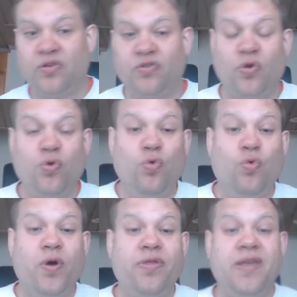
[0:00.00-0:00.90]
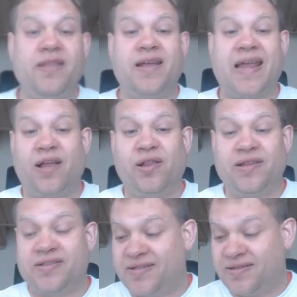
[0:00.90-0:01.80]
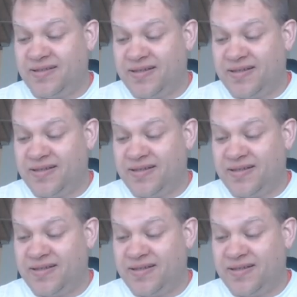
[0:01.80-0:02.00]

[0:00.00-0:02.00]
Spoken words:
so one thing that Ellis,